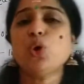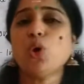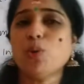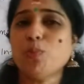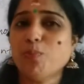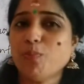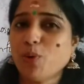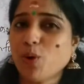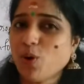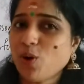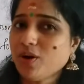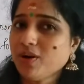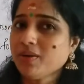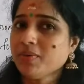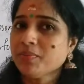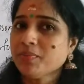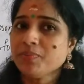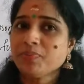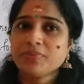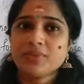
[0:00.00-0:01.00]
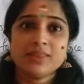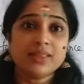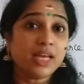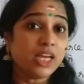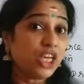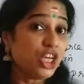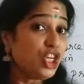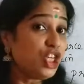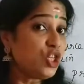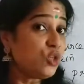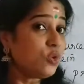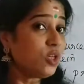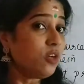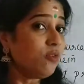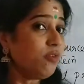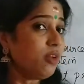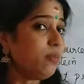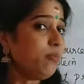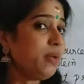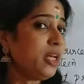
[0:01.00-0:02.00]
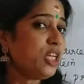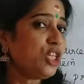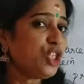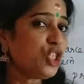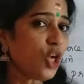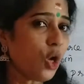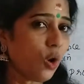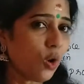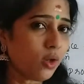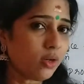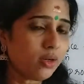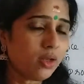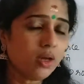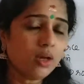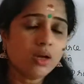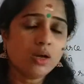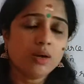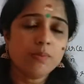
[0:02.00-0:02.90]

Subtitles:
hormone, the individual will be tall.